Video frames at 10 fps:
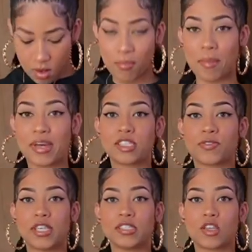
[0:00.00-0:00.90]
my best
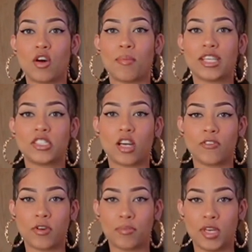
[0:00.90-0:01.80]
friend sewed up my
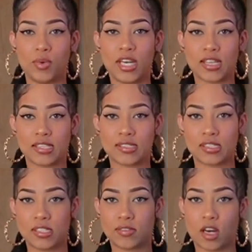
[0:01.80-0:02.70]
shirt for me. We cut the
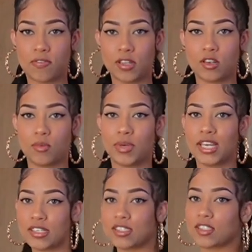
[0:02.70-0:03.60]
sleeves off a little
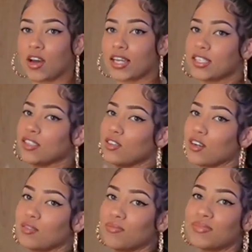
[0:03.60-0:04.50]
bit just so I could, you
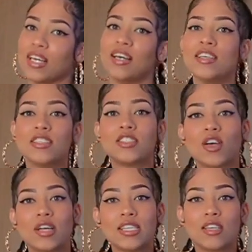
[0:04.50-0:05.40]
know,
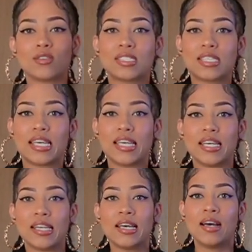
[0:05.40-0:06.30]
show a little
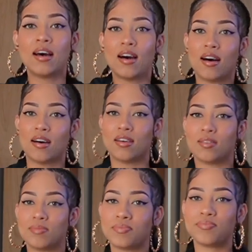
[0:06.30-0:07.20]
skin.
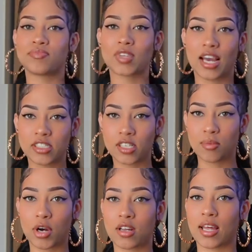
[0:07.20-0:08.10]
Um, I should
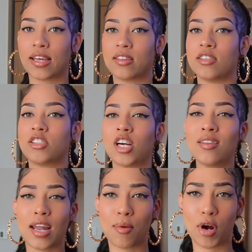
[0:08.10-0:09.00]
have bought like the shirt
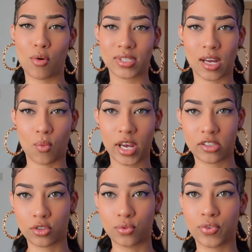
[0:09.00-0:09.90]
that I bought was like way
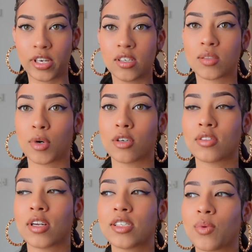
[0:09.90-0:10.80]
too freaking small
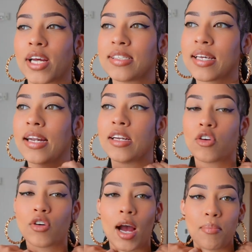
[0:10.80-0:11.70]
so that's why I decided to
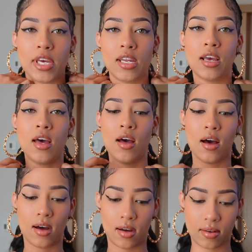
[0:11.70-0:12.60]
crop it
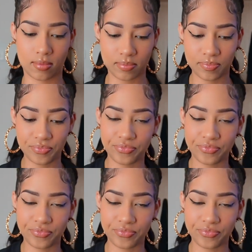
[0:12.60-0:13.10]
um